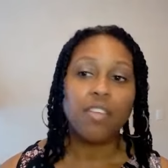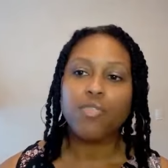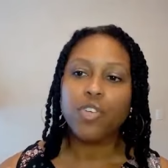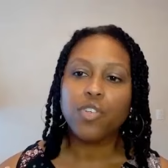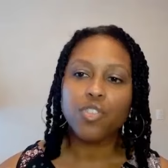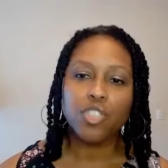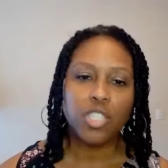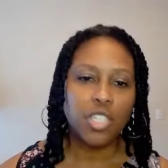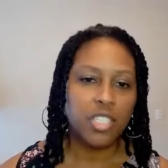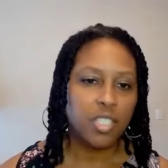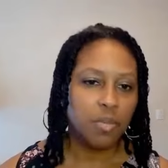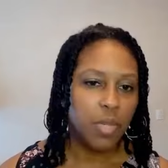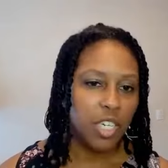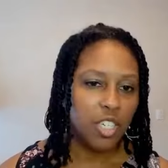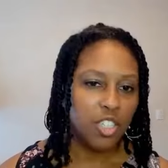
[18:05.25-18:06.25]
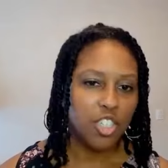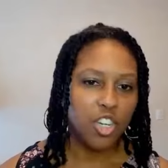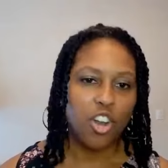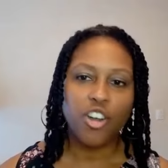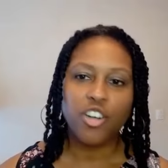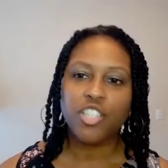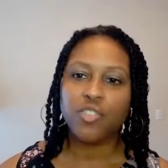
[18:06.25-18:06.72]
It feels good to me to
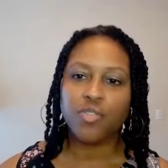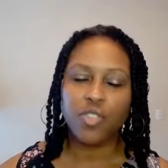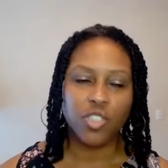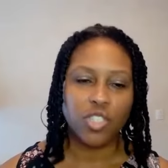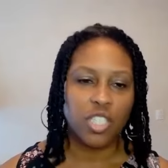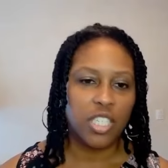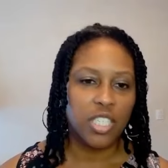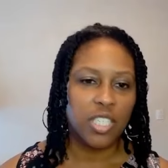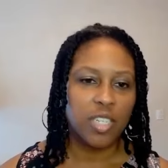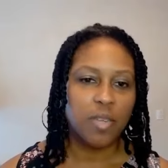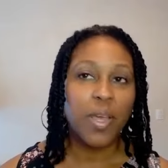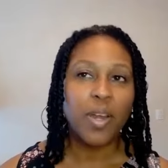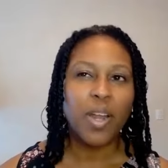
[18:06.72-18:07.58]
charge. It feels good to them.